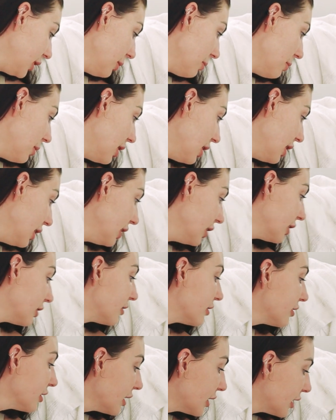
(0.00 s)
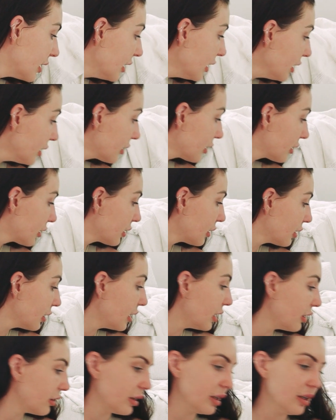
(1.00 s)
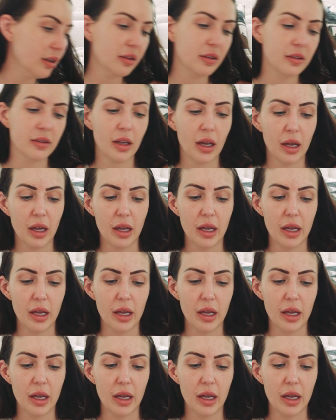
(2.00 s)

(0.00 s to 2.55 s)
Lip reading: my zinc, here it is